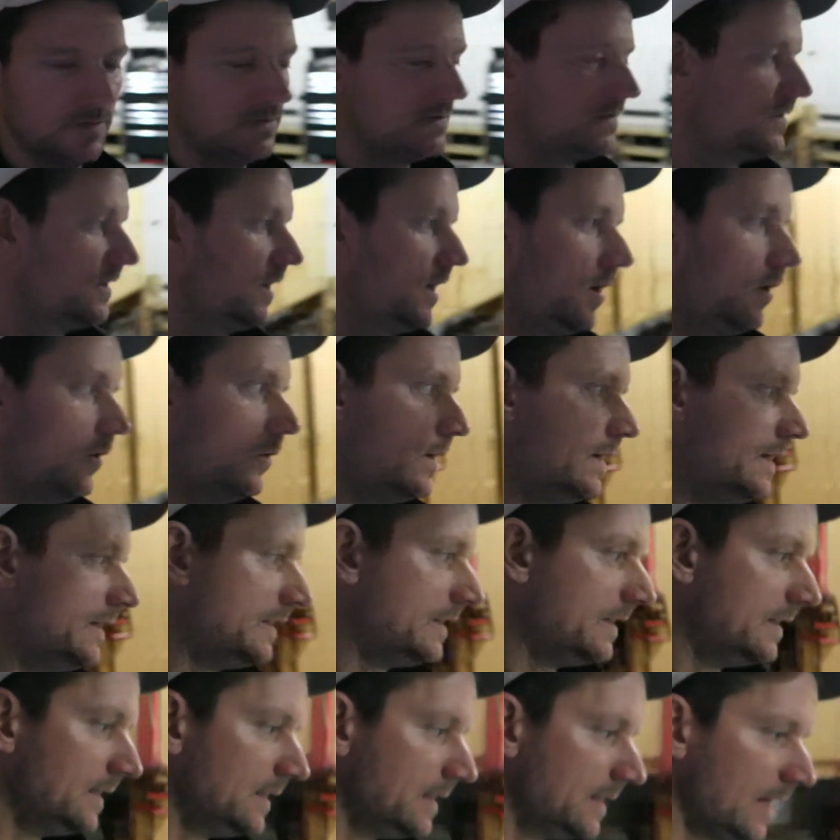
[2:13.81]
So
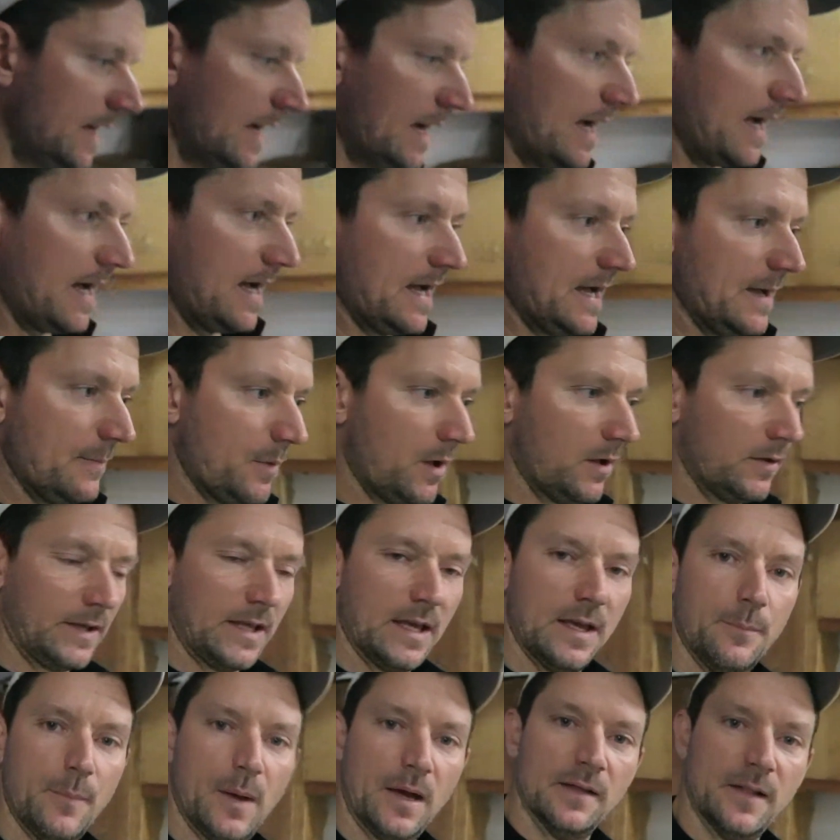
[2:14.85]
I'll
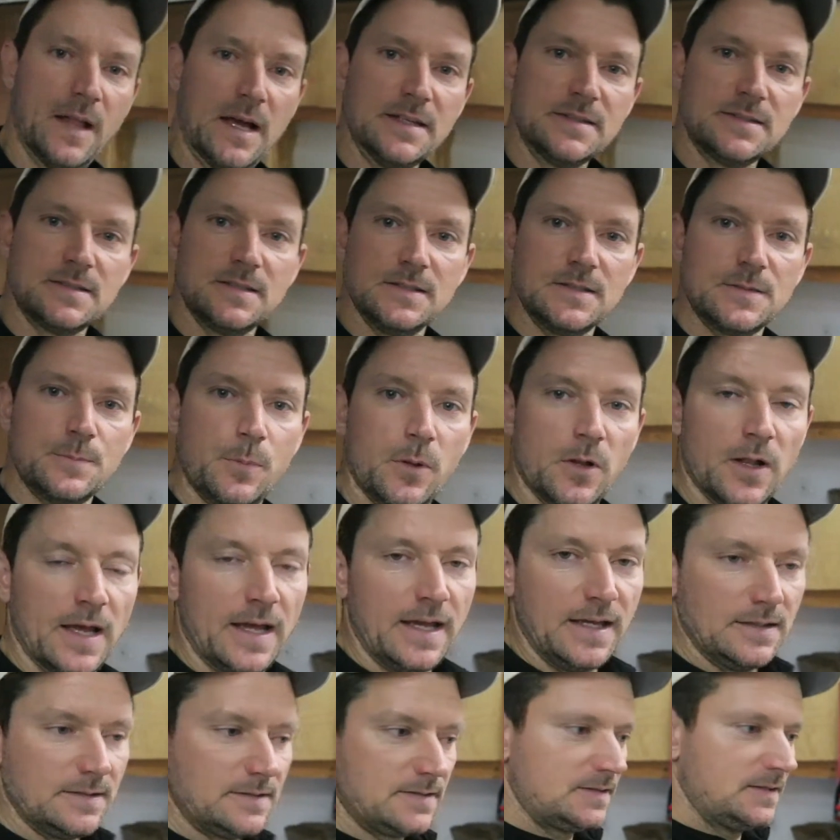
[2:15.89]
get my license
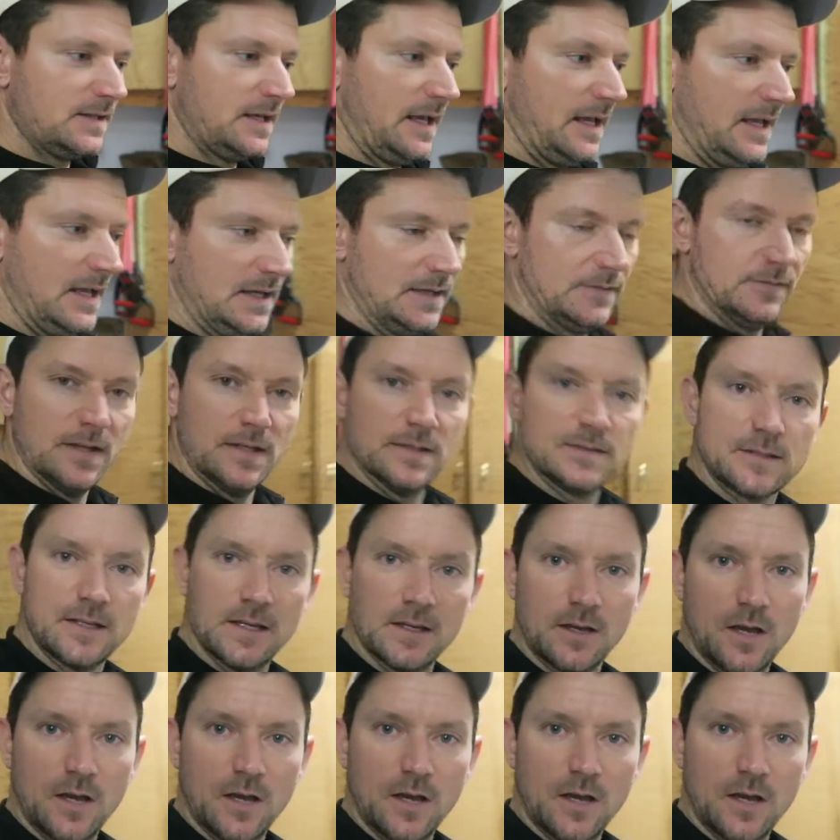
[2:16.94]
plates and let's get